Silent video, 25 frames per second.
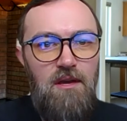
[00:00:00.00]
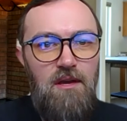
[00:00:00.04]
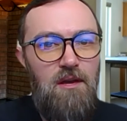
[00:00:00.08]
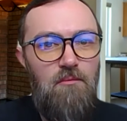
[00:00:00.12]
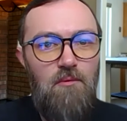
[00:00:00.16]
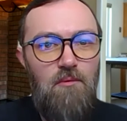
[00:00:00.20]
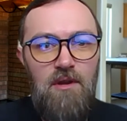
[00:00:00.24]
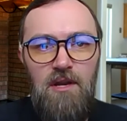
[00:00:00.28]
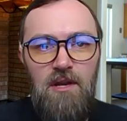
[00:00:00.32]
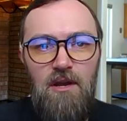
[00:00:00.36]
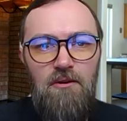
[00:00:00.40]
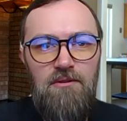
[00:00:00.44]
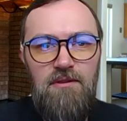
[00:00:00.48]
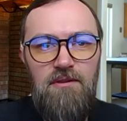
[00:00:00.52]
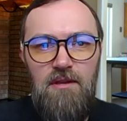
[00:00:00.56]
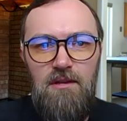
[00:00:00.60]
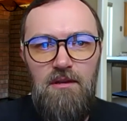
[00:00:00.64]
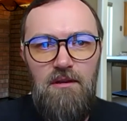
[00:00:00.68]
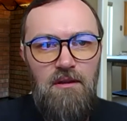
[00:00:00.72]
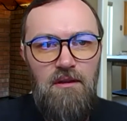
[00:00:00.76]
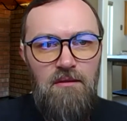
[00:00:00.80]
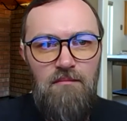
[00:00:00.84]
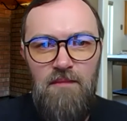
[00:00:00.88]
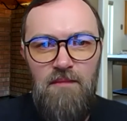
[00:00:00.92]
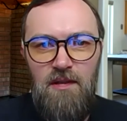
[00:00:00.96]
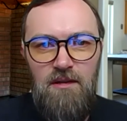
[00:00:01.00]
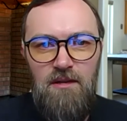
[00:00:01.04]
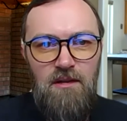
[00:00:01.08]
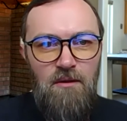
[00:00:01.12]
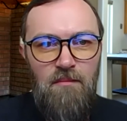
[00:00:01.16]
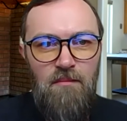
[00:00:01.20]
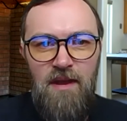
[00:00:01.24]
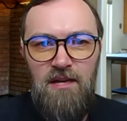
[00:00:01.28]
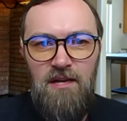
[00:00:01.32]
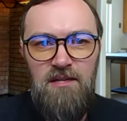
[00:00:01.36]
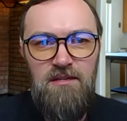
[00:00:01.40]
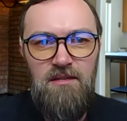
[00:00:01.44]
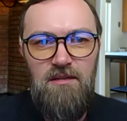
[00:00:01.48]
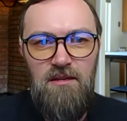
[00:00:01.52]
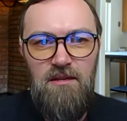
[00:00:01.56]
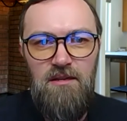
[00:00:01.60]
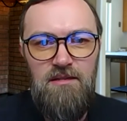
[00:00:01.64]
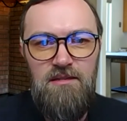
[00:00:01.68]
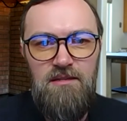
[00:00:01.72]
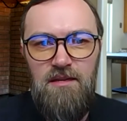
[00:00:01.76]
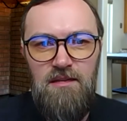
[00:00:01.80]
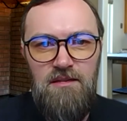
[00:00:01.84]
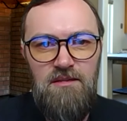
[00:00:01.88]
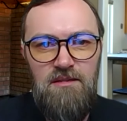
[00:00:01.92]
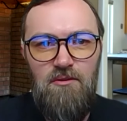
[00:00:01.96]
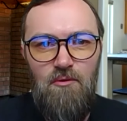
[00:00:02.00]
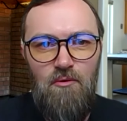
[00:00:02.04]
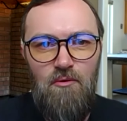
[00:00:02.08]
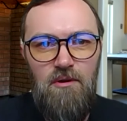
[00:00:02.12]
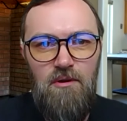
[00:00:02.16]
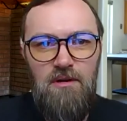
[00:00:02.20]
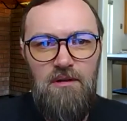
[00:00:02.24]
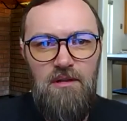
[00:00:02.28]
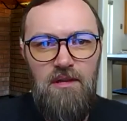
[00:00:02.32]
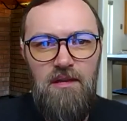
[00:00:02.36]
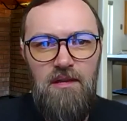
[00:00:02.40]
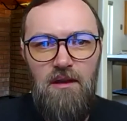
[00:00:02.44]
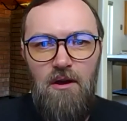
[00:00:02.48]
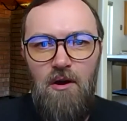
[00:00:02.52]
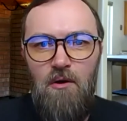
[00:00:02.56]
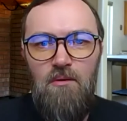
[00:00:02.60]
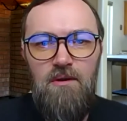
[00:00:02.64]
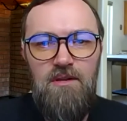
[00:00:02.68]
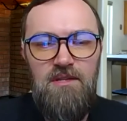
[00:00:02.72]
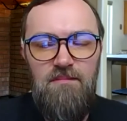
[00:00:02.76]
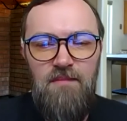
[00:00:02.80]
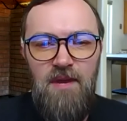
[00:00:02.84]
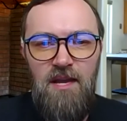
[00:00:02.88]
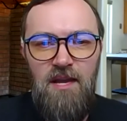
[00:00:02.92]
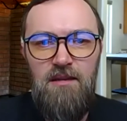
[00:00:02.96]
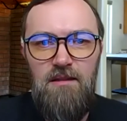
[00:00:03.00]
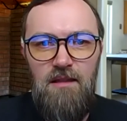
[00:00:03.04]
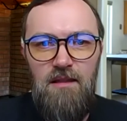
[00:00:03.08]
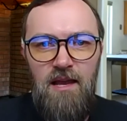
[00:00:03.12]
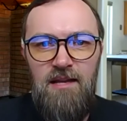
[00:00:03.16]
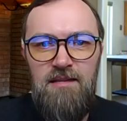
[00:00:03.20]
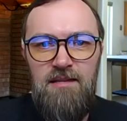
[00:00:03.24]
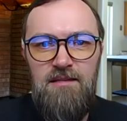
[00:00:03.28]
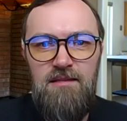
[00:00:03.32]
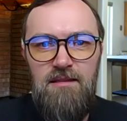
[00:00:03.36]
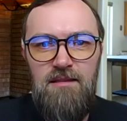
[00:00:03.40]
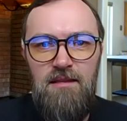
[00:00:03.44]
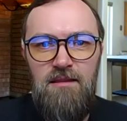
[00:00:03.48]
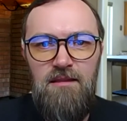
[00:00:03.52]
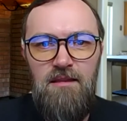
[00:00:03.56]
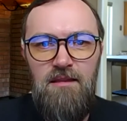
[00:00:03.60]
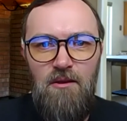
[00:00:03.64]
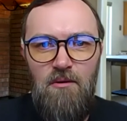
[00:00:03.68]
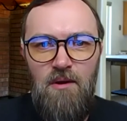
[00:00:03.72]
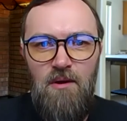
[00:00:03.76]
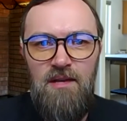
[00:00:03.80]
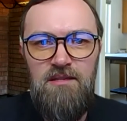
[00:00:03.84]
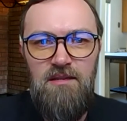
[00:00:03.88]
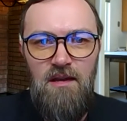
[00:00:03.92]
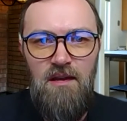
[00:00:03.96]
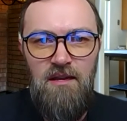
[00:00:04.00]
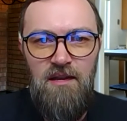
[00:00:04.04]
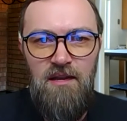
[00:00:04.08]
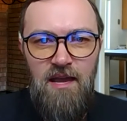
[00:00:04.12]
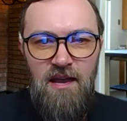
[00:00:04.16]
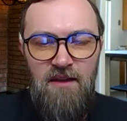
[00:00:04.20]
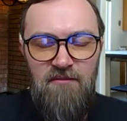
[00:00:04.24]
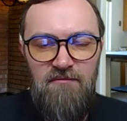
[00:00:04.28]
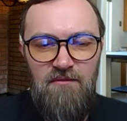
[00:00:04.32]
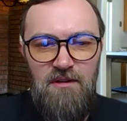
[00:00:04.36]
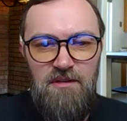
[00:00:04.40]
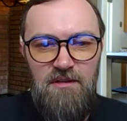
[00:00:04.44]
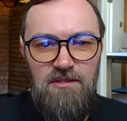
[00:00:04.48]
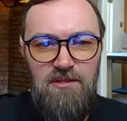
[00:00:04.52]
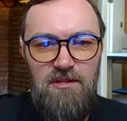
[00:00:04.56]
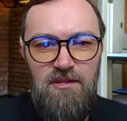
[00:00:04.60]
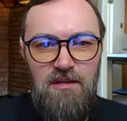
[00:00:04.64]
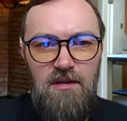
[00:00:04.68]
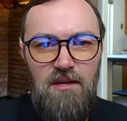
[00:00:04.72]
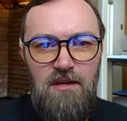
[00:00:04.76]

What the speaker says: We know that New Mexicans historically always made less than the US on average.